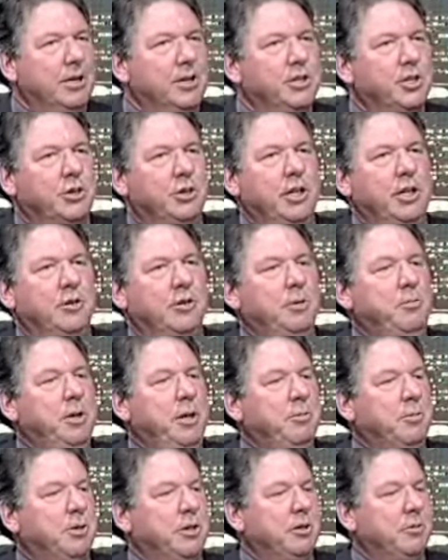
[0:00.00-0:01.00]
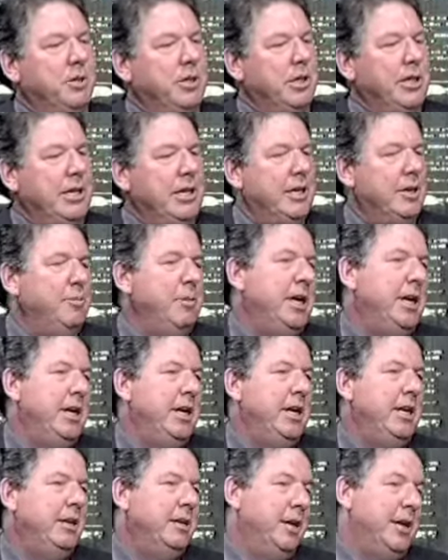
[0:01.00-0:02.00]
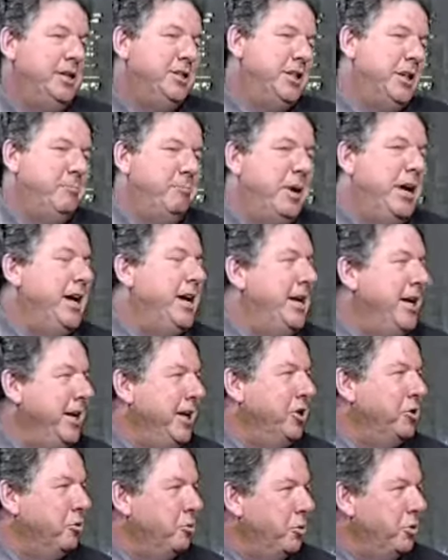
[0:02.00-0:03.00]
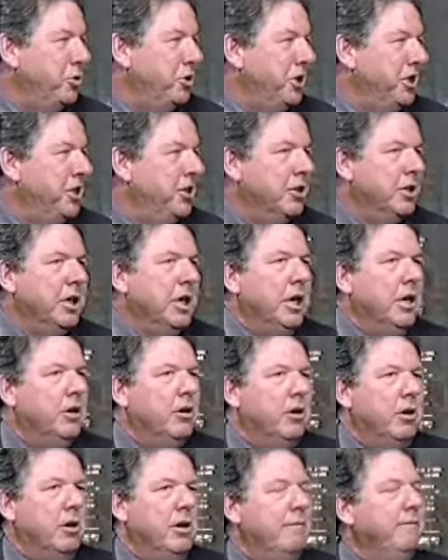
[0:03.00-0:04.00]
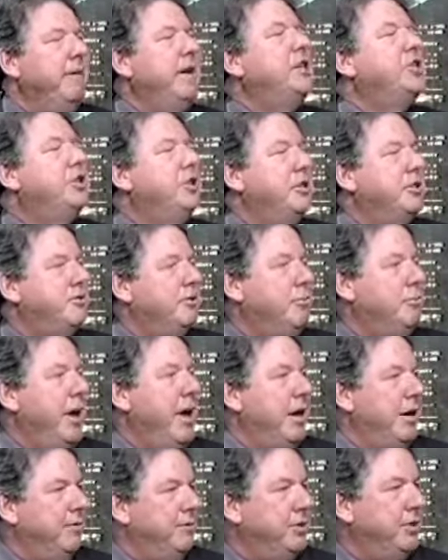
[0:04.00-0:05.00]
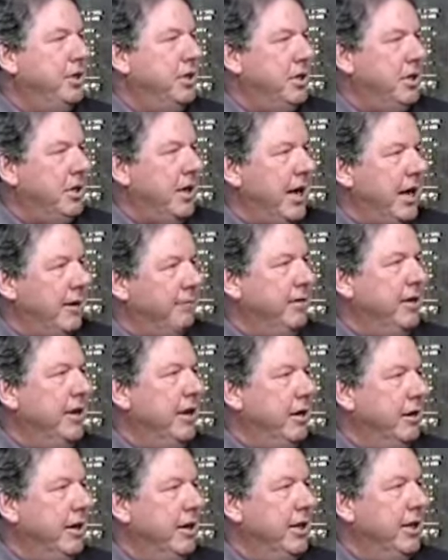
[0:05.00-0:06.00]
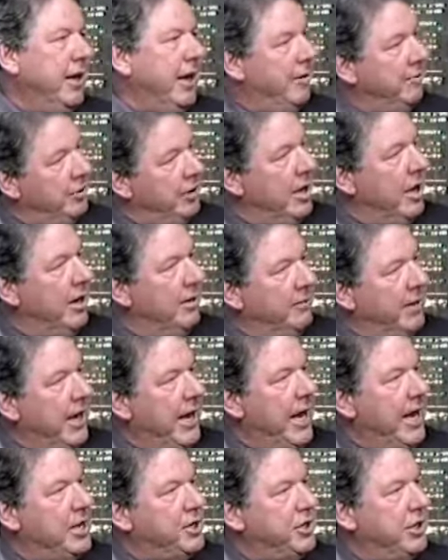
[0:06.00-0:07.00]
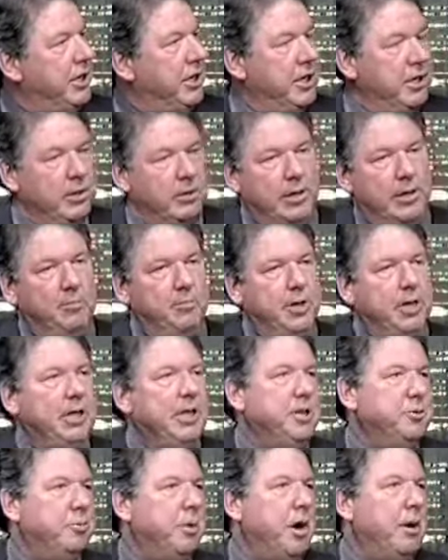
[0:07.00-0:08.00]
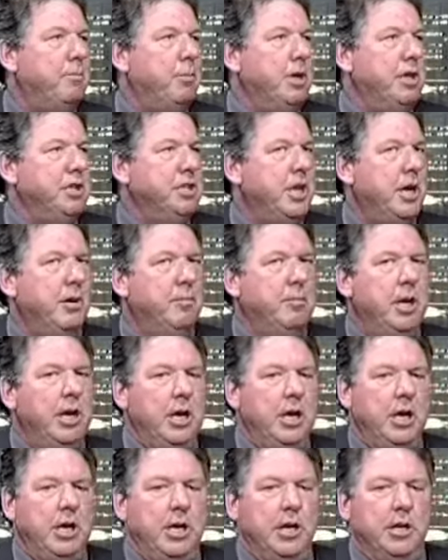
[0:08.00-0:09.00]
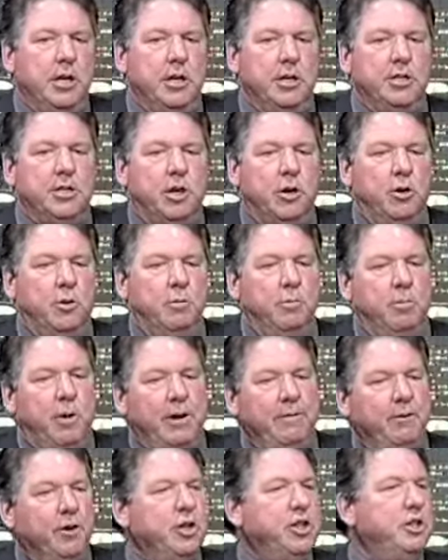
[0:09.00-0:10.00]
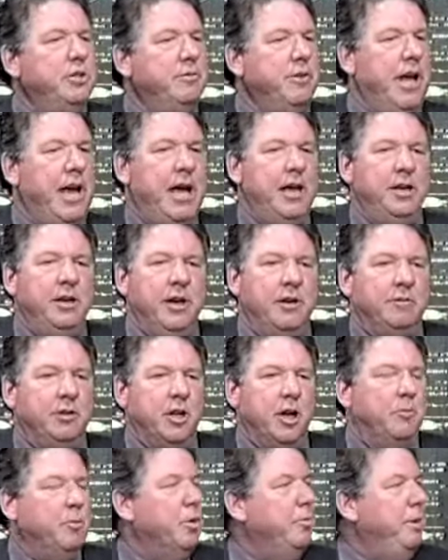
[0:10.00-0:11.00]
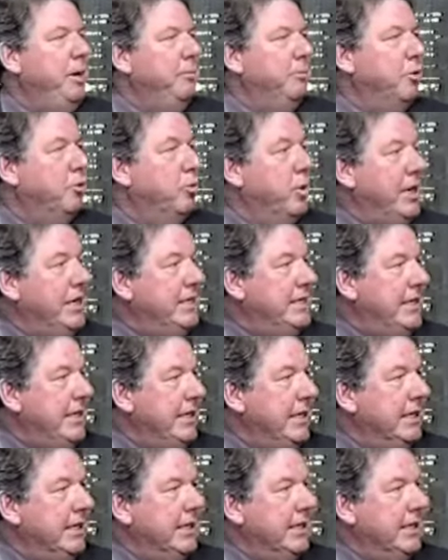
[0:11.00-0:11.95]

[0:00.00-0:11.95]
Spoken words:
So the only people who are really coming in, and I say bayoneting the wounded, are investors from out of the area that have a lot of cash that can go in and pick these properties up. So by virtue of that, you have a lot more people renting.